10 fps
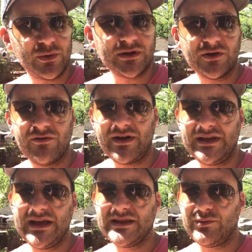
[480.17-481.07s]
a quick look
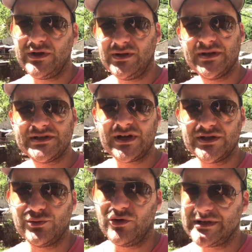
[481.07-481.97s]
around here, then we'll
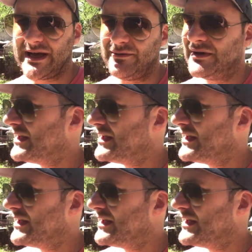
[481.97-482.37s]
start to walk down.